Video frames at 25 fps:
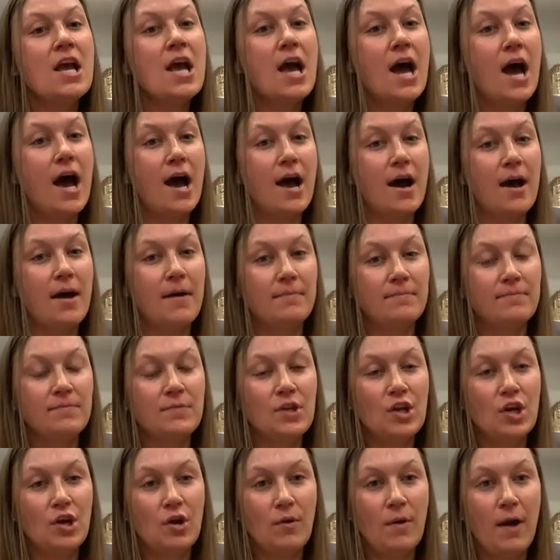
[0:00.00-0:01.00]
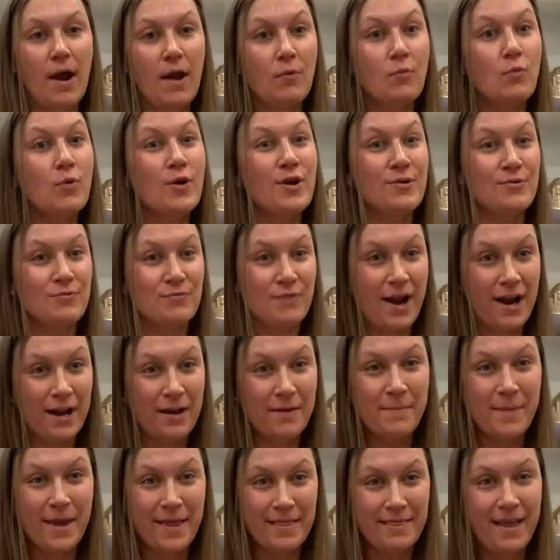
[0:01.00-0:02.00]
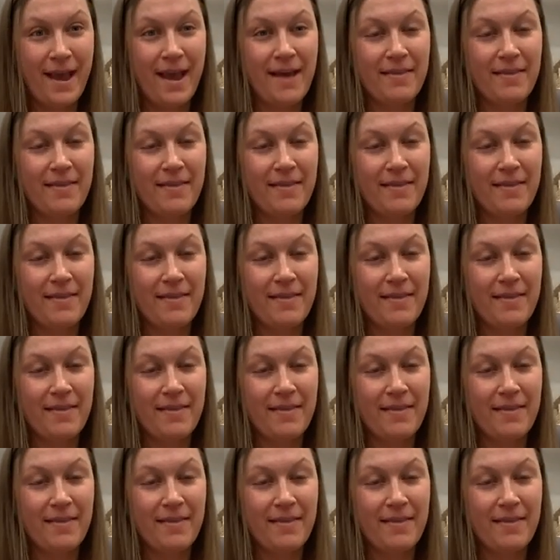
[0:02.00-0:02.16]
I wouldn't recommend that.